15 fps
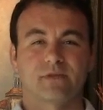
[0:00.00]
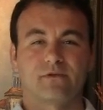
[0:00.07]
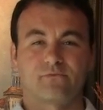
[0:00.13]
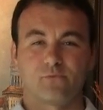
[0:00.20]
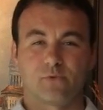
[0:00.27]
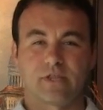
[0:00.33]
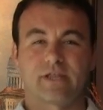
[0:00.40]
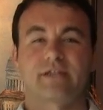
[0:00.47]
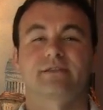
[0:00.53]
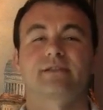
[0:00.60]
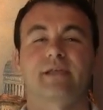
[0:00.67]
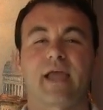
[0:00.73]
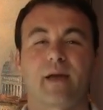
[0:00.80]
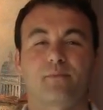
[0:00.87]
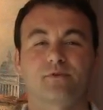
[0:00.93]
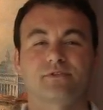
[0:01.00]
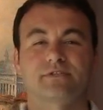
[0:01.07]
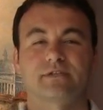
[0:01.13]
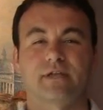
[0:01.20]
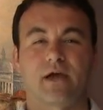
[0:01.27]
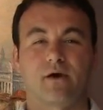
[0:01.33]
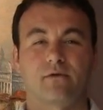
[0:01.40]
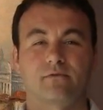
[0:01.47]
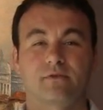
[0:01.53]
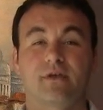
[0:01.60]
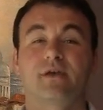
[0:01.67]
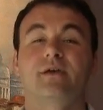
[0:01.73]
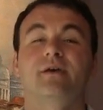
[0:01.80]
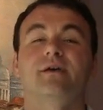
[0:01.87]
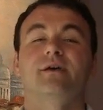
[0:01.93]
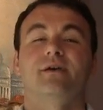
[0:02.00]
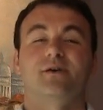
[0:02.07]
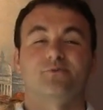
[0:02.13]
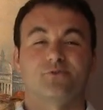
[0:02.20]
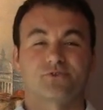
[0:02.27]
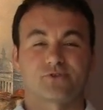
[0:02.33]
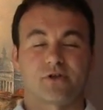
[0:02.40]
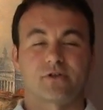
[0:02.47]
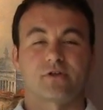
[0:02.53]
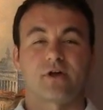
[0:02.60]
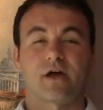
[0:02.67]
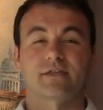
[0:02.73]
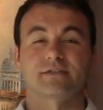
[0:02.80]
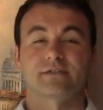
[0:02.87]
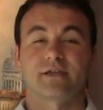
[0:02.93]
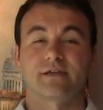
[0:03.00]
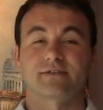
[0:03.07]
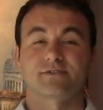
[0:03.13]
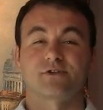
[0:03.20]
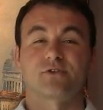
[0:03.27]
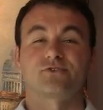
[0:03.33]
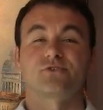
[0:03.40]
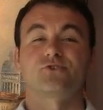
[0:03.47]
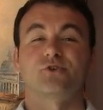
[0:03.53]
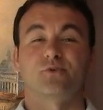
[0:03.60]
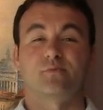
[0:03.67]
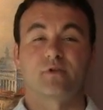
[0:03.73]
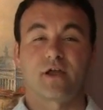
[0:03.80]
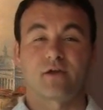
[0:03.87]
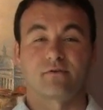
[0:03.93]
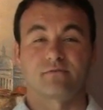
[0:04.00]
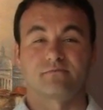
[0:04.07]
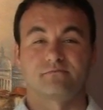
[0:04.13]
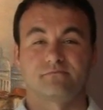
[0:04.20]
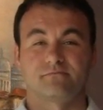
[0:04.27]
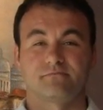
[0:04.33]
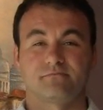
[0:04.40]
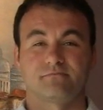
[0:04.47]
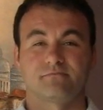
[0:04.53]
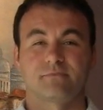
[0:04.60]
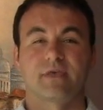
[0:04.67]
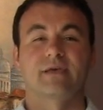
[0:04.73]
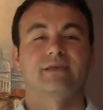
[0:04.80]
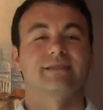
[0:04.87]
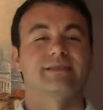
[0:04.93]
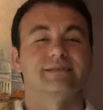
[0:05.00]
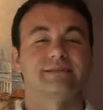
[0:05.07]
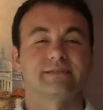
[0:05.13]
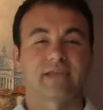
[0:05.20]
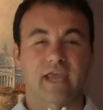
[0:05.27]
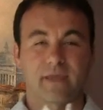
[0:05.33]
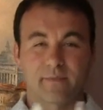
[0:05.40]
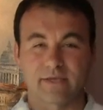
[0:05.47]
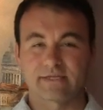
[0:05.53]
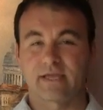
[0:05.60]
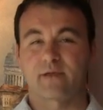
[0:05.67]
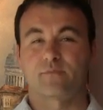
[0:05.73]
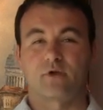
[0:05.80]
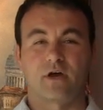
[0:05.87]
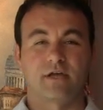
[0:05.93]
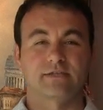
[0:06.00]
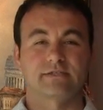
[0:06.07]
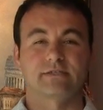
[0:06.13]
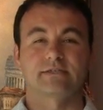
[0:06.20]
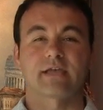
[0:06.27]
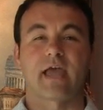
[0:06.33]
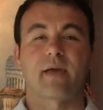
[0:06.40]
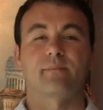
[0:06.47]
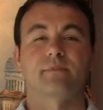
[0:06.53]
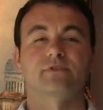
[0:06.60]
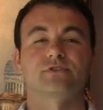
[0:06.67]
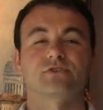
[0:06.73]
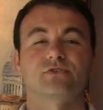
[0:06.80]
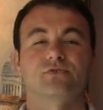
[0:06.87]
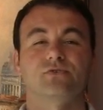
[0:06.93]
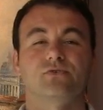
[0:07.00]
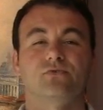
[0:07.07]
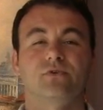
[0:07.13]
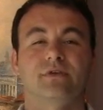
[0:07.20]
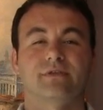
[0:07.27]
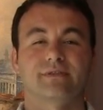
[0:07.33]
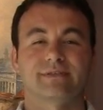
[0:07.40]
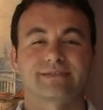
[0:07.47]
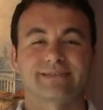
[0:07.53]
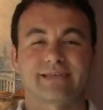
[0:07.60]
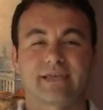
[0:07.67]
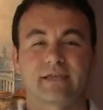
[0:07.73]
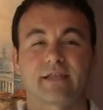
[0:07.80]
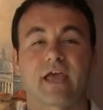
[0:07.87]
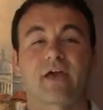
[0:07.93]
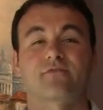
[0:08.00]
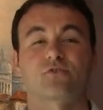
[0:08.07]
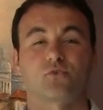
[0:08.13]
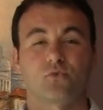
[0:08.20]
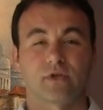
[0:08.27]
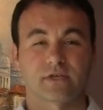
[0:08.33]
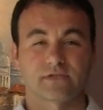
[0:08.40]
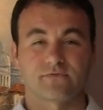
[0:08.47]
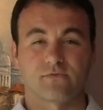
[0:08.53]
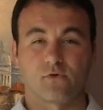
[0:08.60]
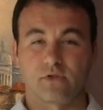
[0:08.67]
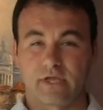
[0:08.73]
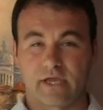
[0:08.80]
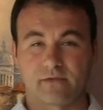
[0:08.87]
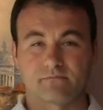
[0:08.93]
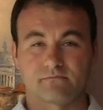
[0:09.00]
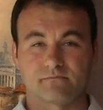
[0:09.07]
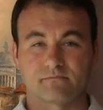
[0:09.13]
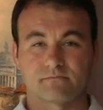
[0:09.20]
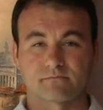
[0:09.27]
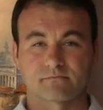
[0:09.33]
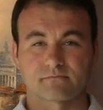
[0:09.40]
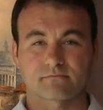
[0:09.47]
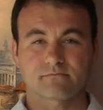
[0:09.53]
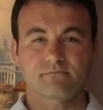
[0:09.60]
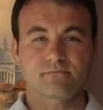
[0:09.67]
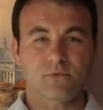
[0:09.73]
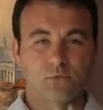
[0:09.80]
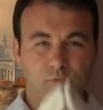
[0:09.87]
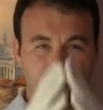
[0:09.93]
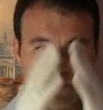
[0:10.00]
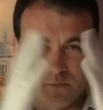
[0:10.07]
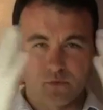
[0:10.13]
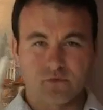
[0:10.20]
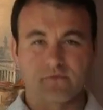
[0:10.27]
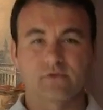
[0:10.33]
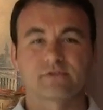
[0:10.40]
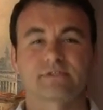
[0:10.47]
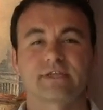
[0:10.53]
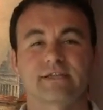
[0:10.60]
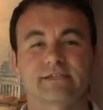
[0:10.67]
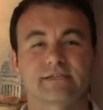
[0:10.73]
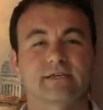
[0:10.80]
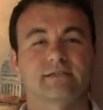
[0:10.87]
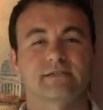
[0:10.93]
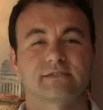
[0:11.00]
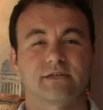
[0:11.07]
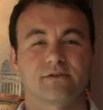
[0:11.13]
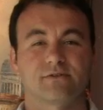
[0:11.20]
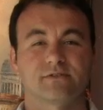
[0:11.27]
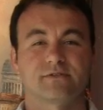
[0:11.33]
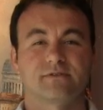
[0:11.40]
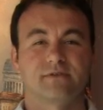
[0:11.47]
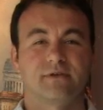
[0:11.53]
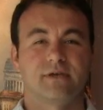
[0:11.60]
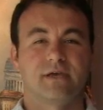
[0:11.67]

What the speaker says: If we let the apple sit out, it will start to oxidize, starts to turn brown. The same exact process happens to the skin after we exfoliate. We remove those dead skin cells,